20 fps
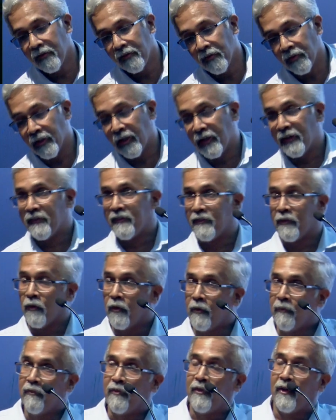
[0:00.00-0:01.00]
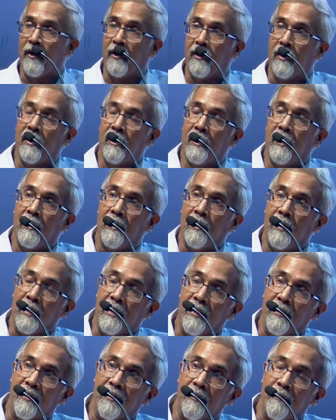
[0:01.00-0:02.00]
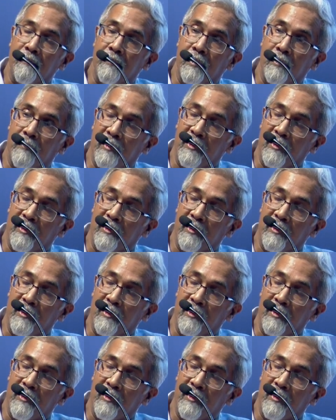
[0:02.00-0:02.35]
So there is room for early treatment with